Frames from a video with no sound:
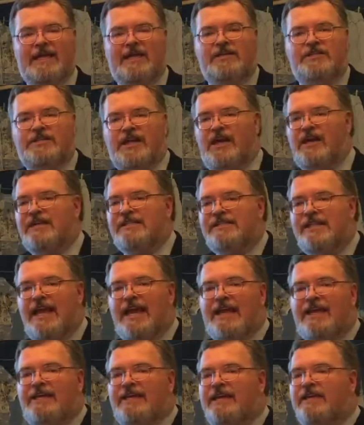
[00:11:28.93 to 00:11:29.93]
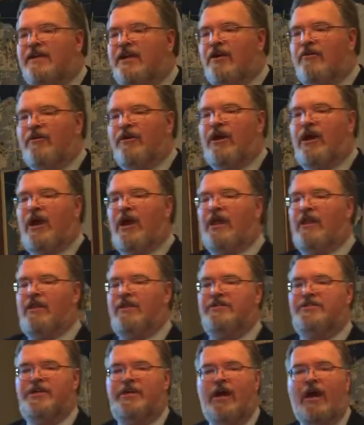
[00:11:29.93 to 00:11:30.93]
Johnny's daddy didn't go to
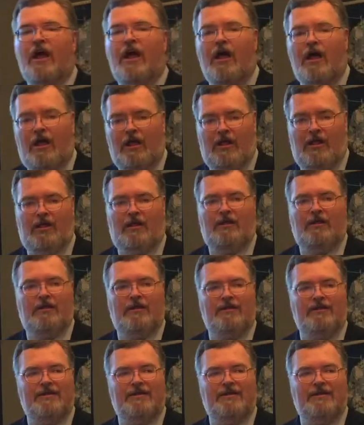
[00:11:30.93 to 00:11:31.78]
college at all.